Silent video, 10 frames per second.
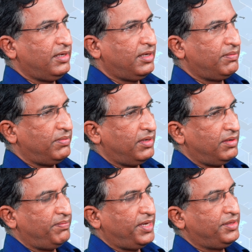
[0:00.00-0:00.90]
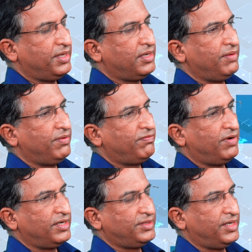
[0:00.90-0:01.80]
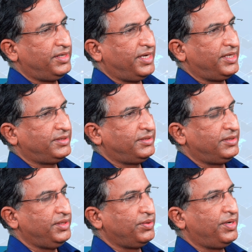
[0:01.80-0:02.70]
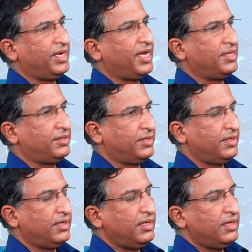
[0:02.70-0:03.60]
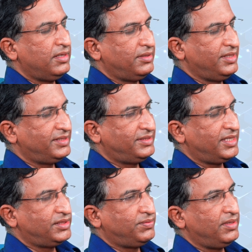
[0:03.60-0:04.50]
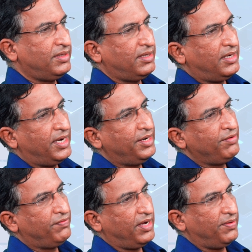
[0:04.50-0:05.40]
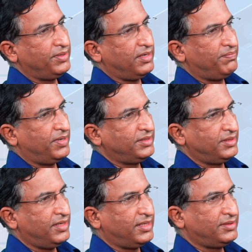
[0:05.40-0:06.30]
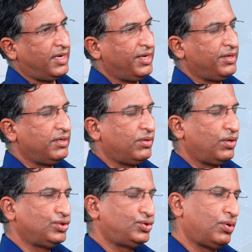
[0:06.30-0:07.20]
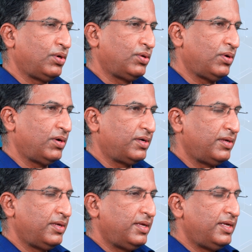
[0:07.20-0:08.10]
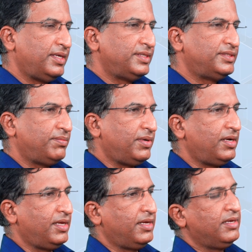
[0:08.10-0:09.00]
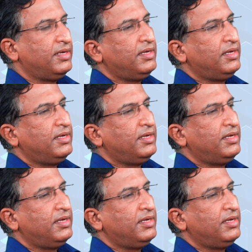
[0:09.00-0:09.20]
a, a, basic liver function test, uric acid. These tests will identify whether a person has high cholesterol or not. Similarly,